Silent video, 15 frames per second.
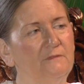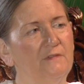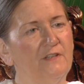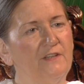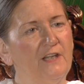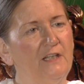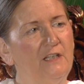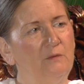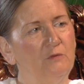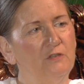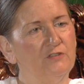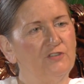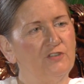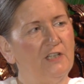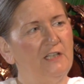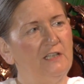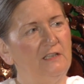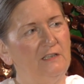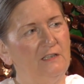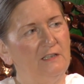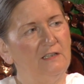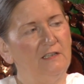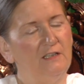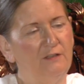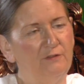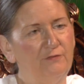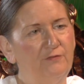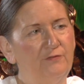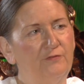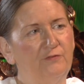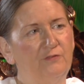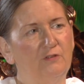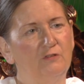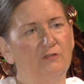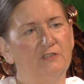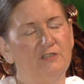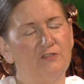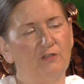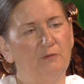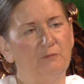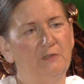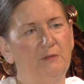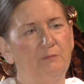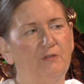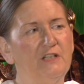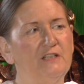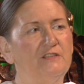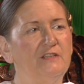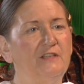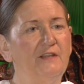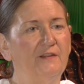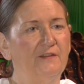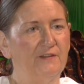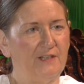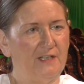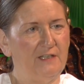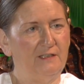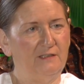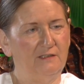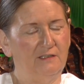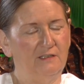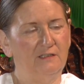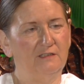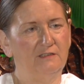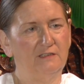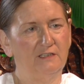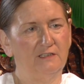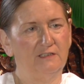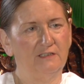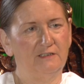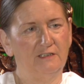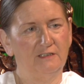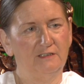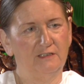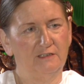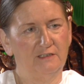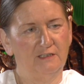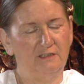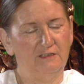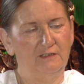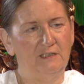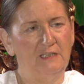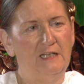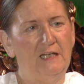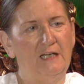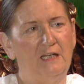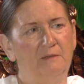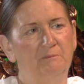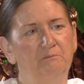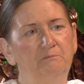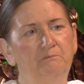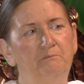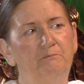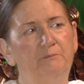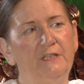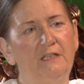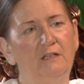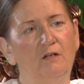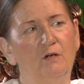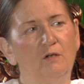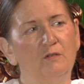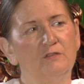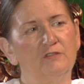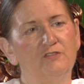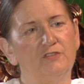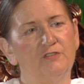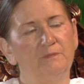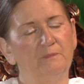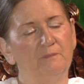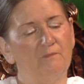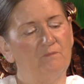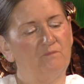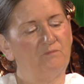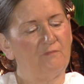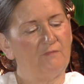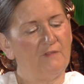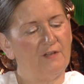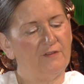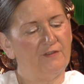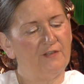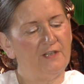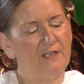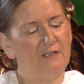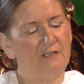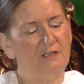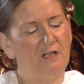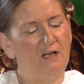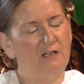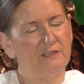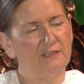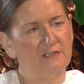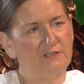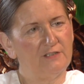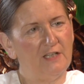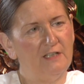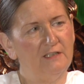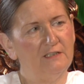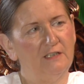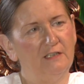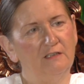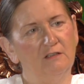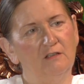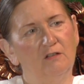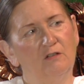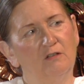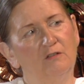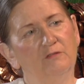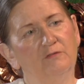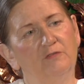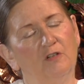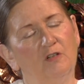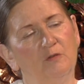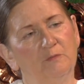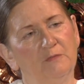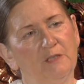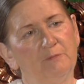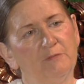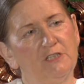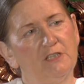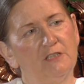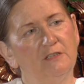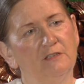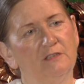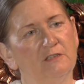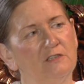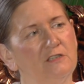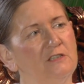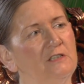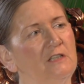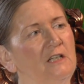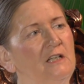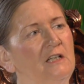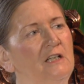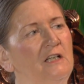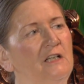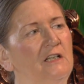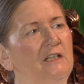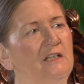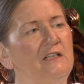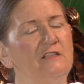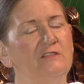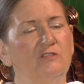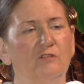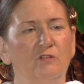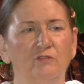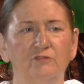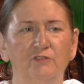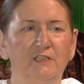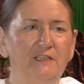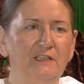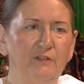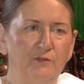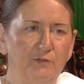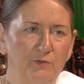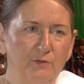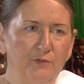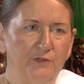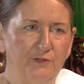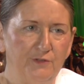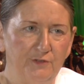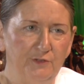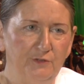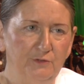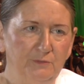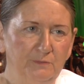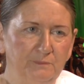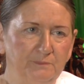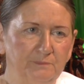They will say, if God is omnipresent, then da da da da da, because their understanding of omnipotent is not really thought through,